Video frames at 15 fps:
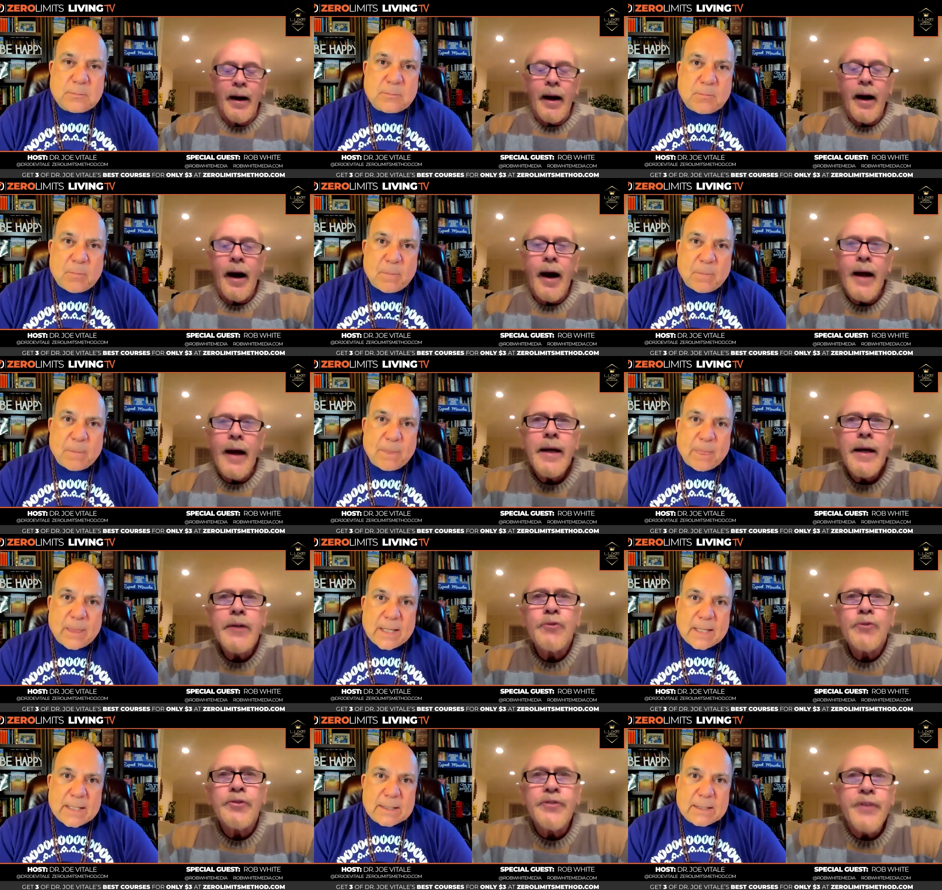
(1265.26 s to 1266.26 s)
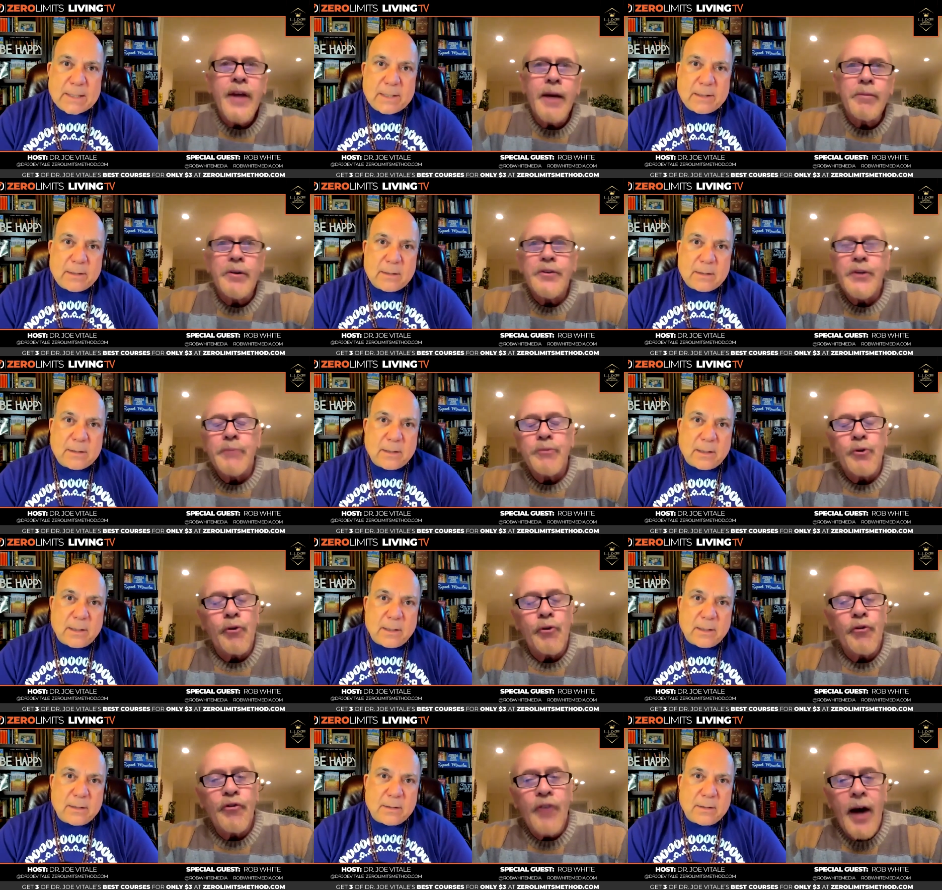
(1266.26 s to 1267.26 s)
Speaker 1: I had to establish a
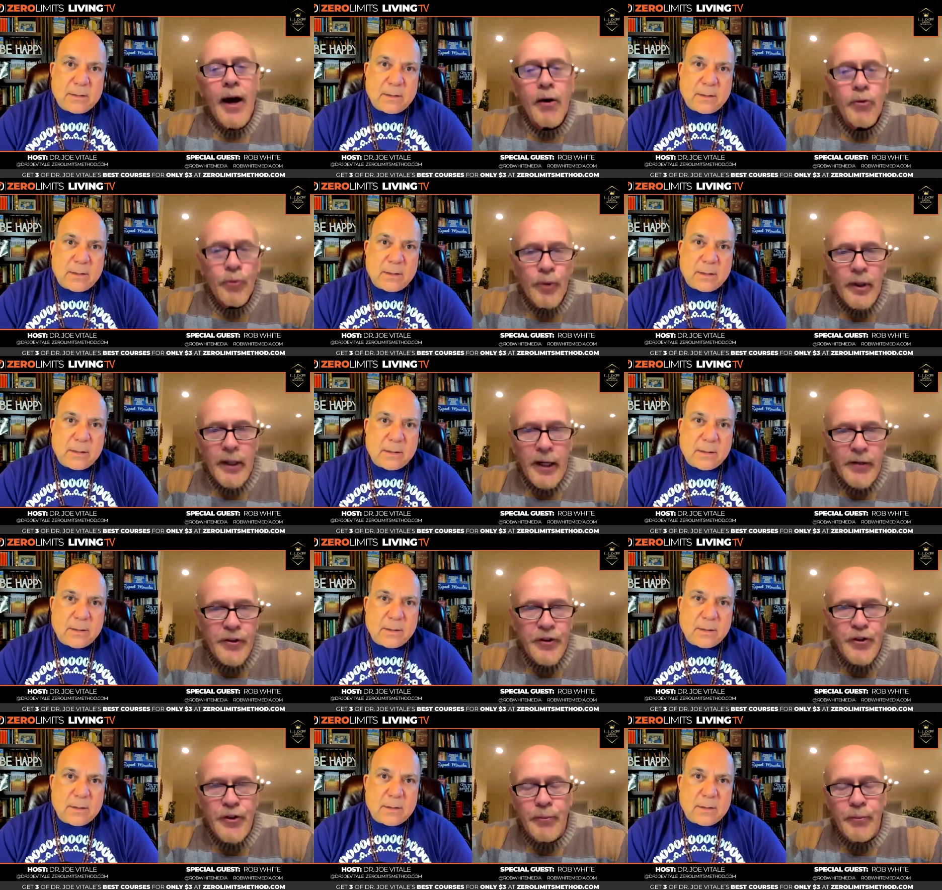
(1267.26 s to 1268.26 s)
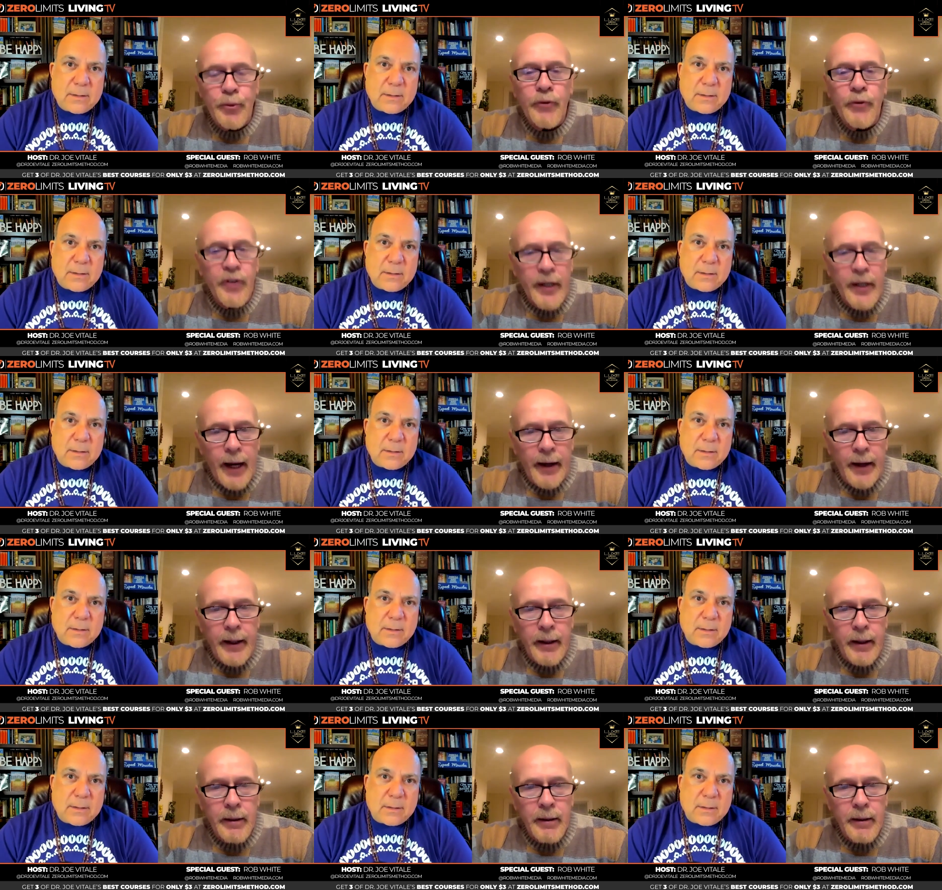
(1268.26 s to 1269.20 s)
profound relationship with forgetting.